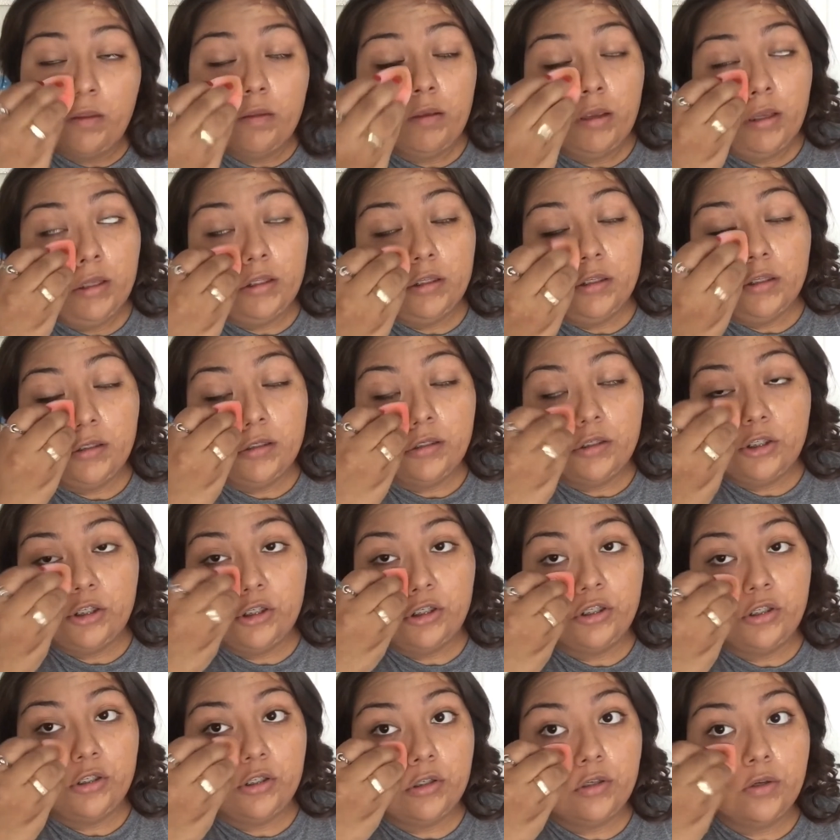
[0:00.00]
It's
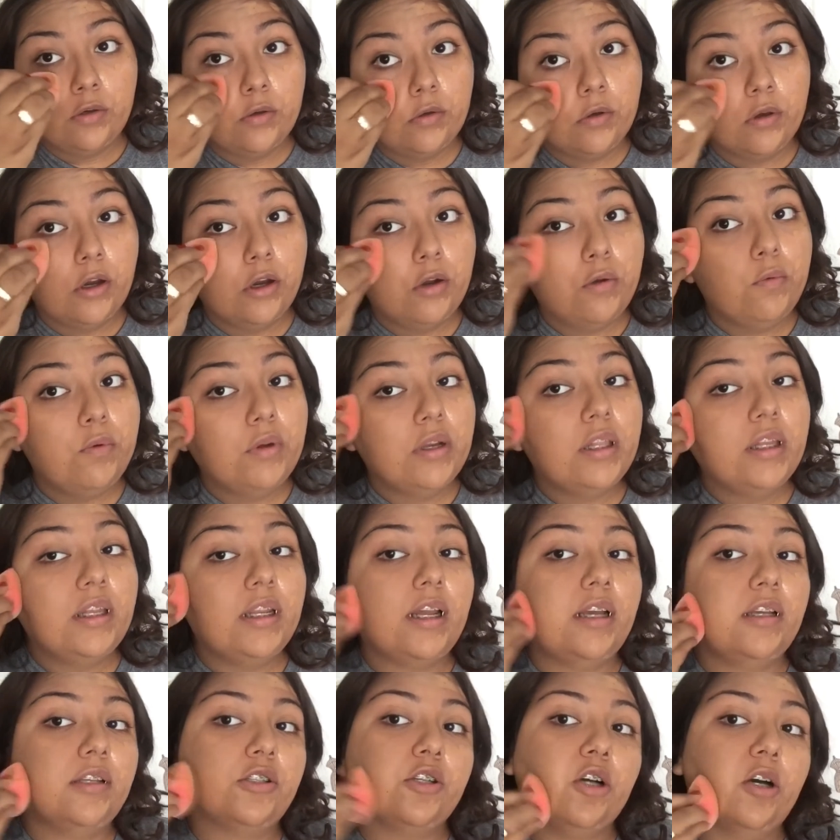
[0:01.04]
just a really
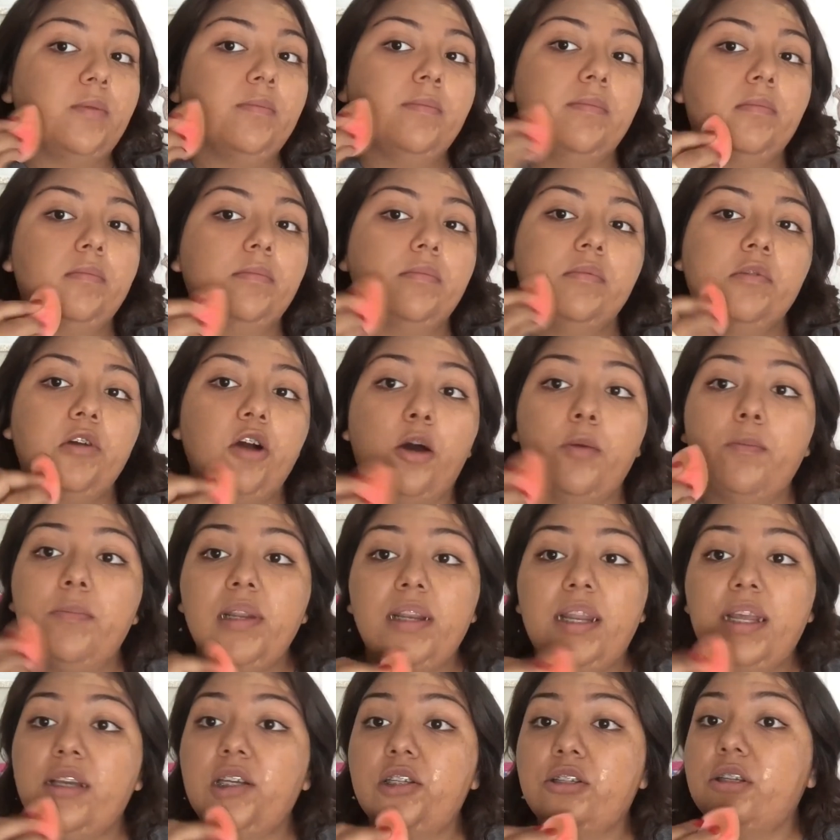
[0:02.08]
nice
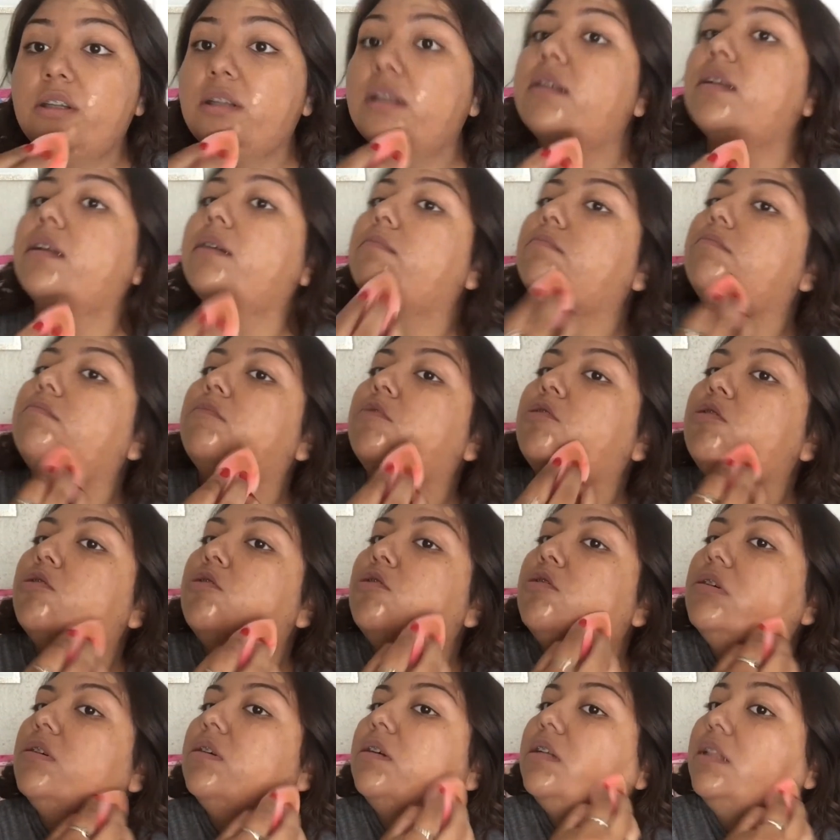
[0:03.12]
combination, and I'm
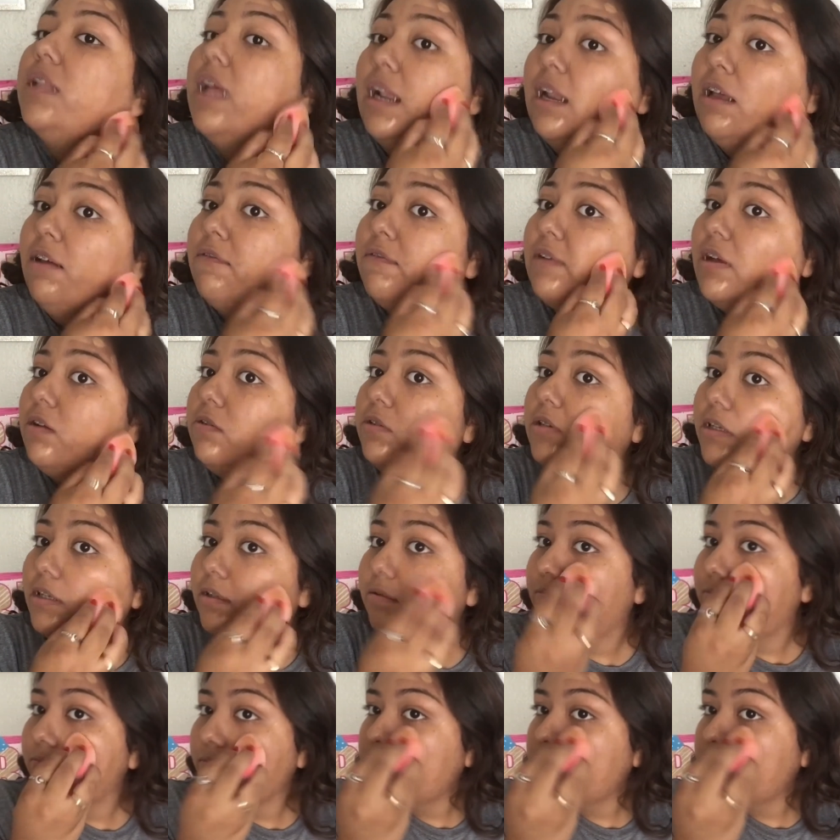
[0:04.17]
glad I found it.